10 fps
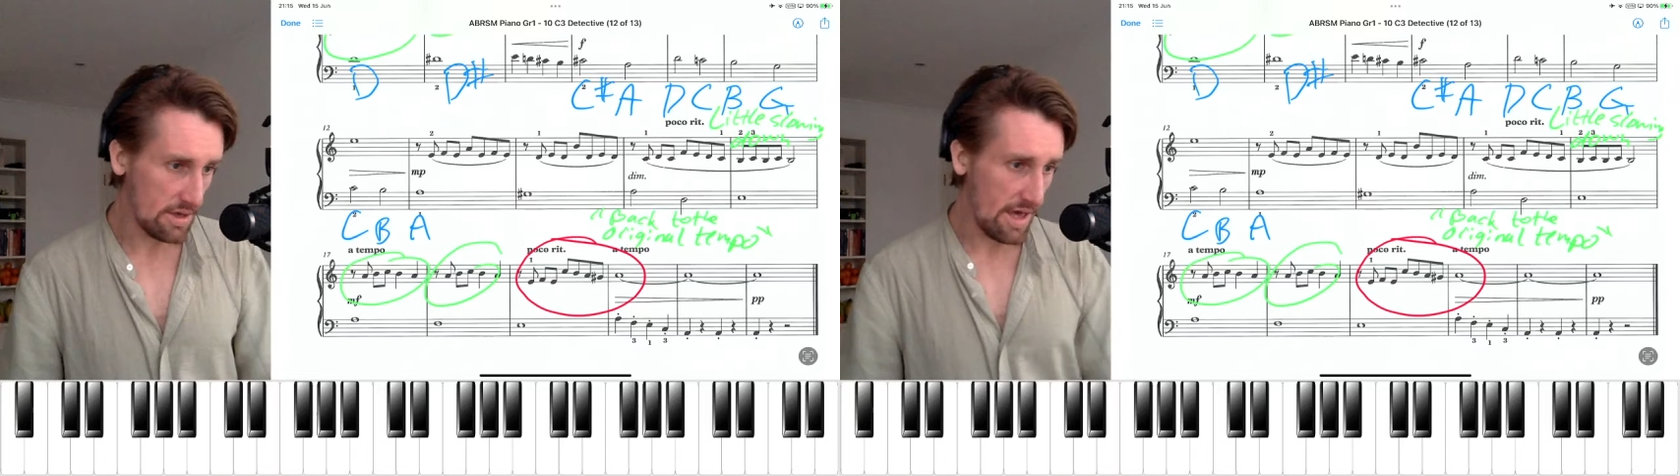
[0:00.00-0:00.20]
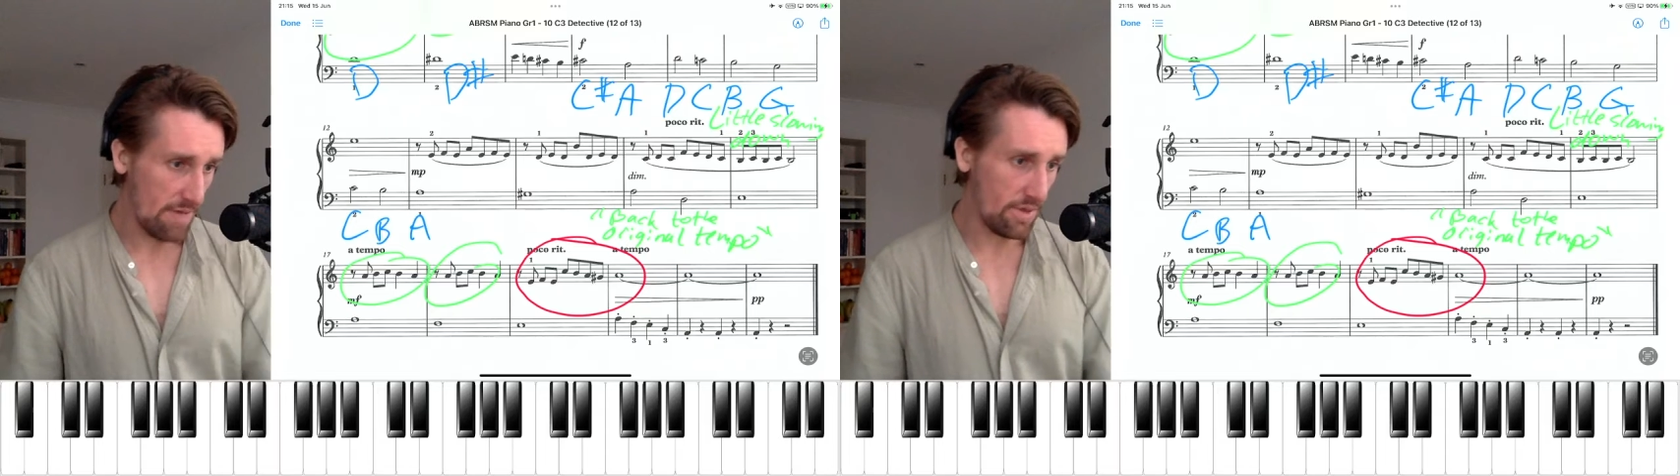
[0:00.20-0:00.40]

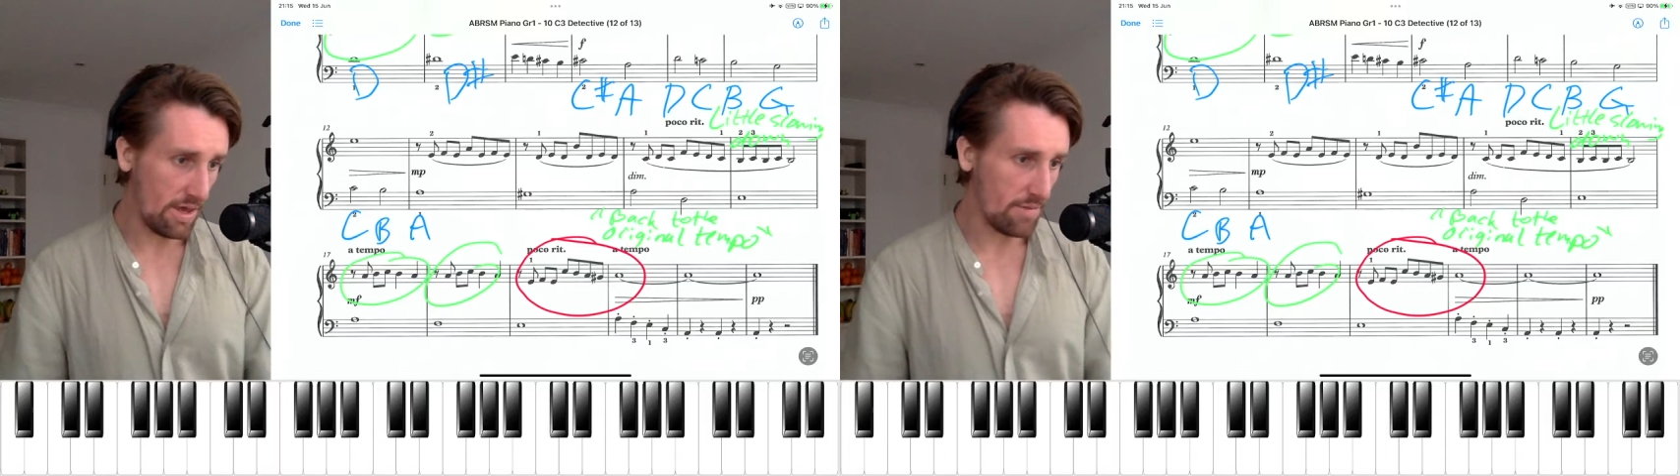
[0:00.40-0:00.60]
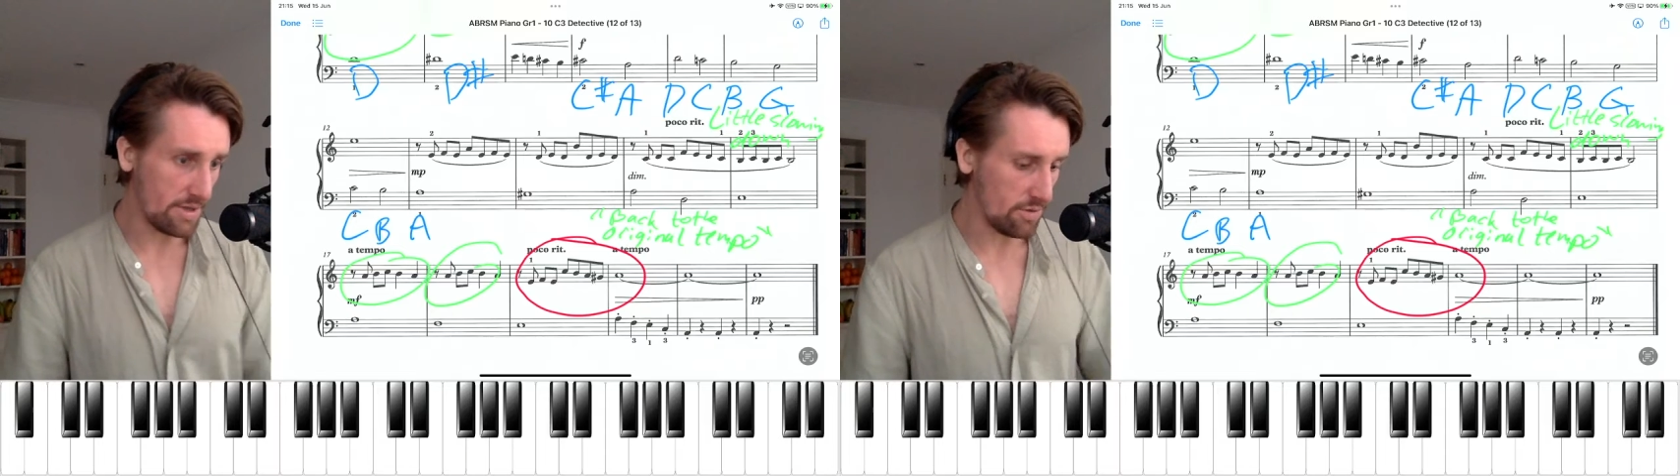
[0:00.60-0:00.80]
MP,
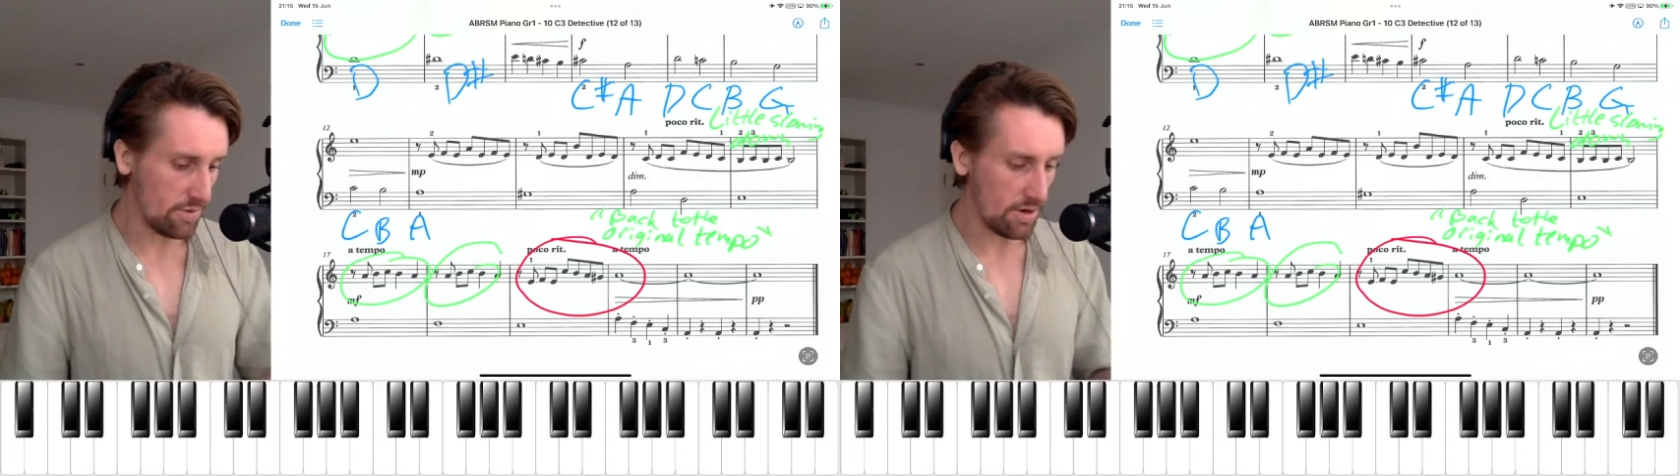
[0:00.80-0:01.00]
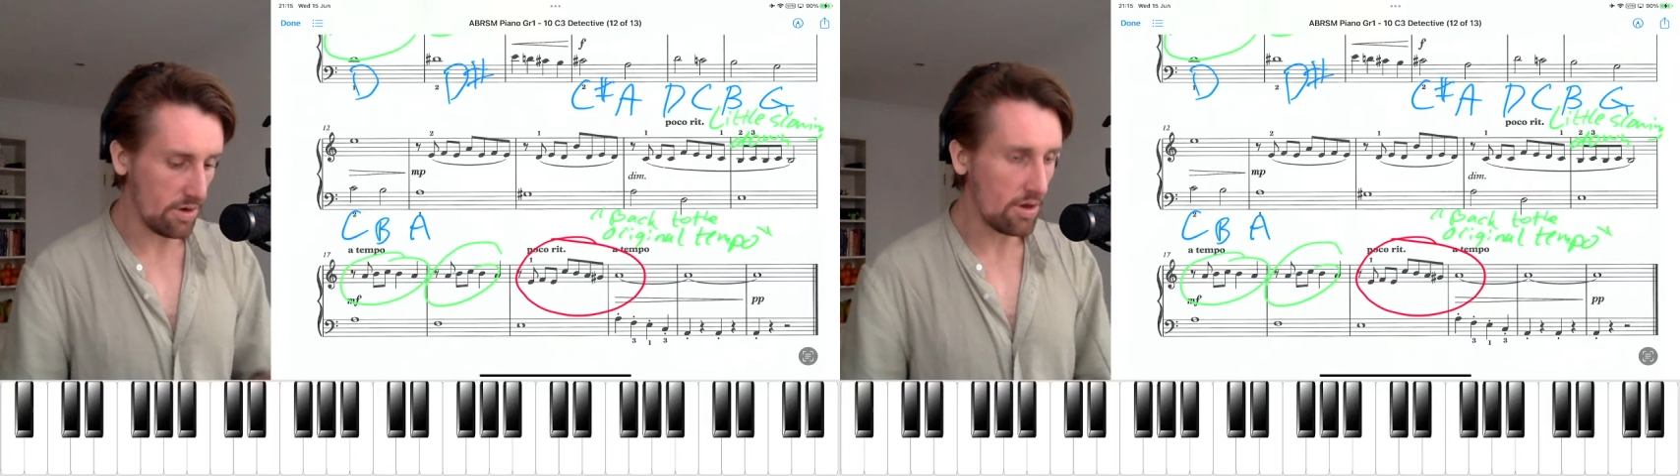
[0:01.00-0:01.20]
mezzo
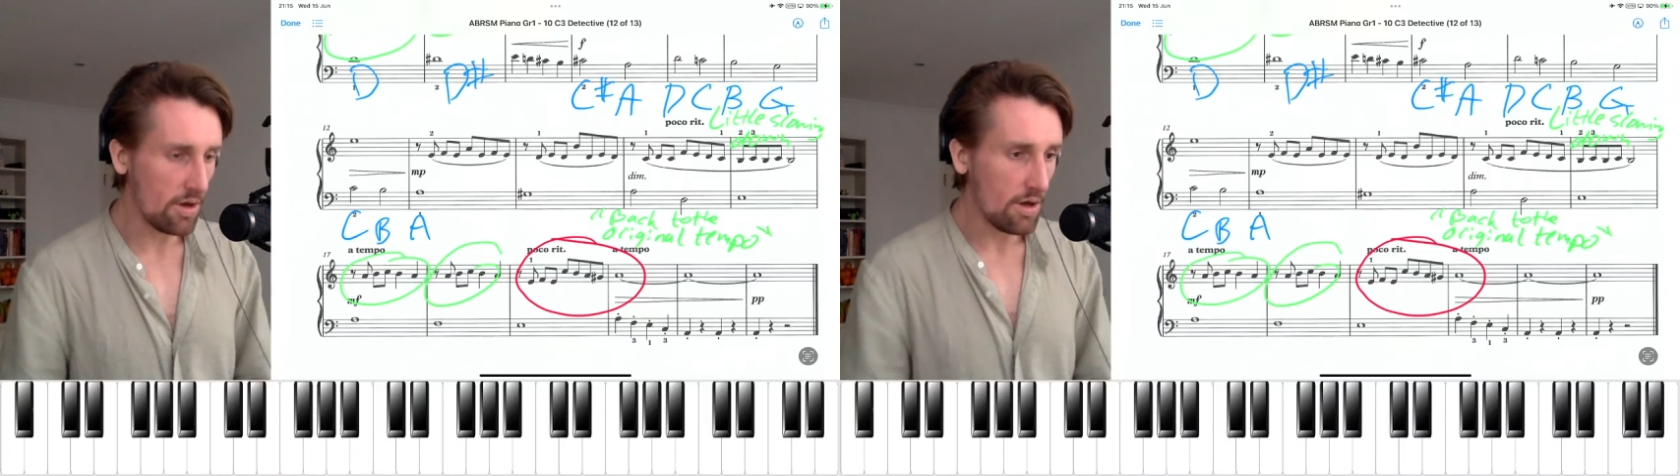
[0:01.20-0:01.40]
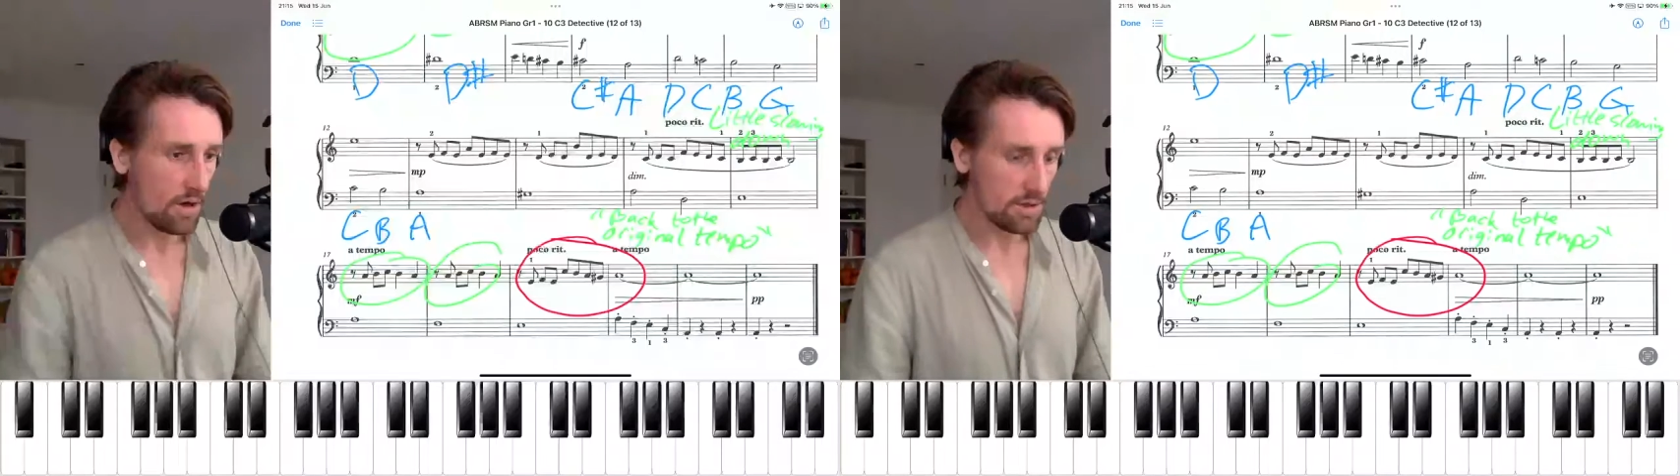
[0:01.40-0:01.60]
piano.
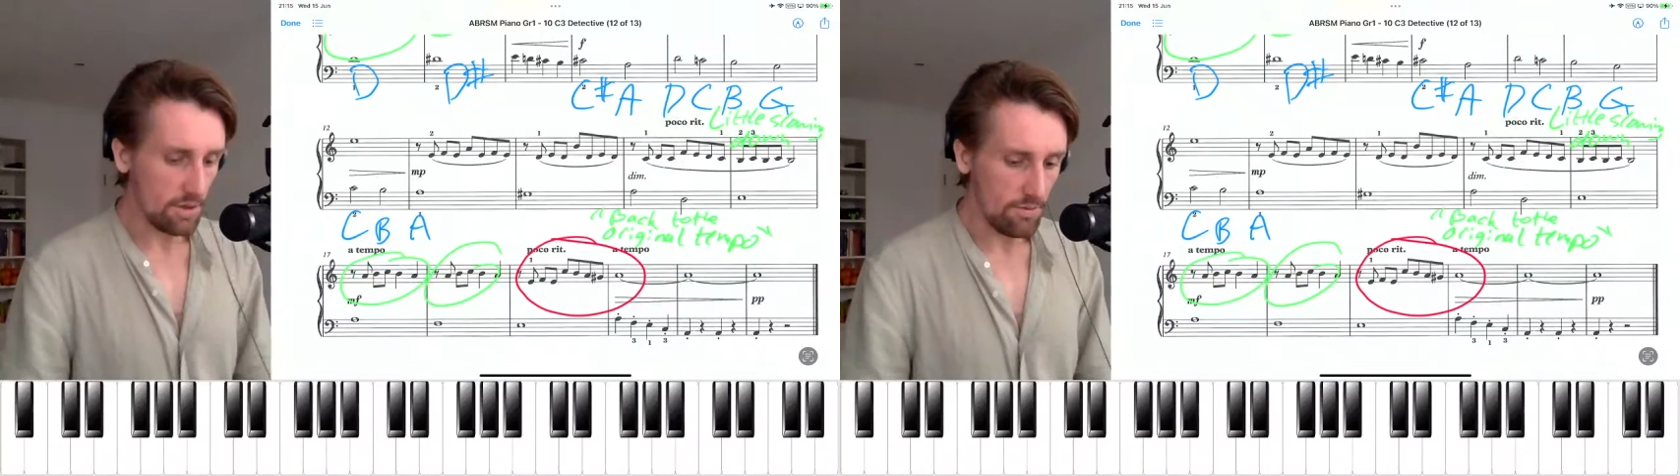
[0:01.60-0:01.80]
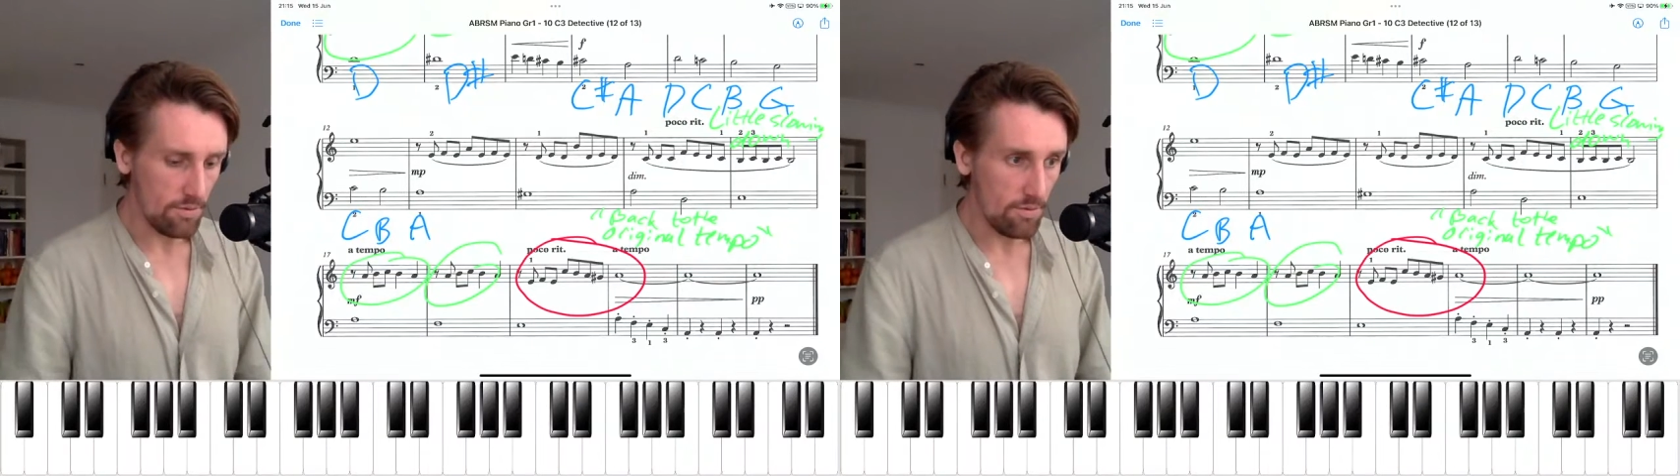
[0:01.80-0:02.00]
So
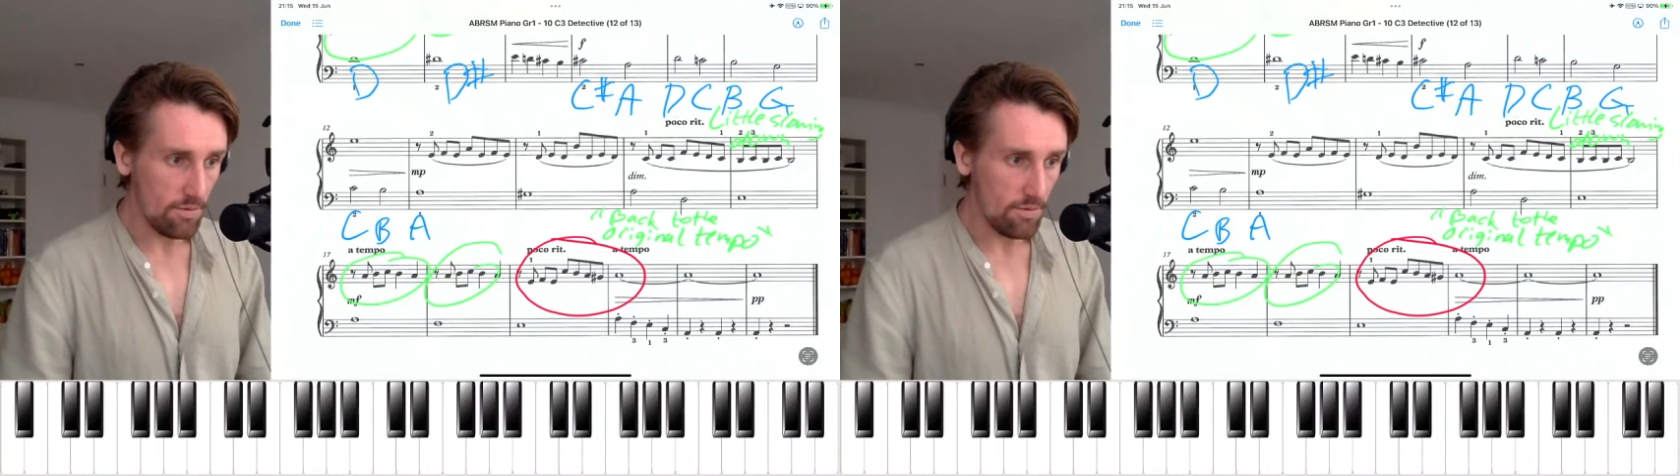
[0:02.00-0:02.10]
yeah,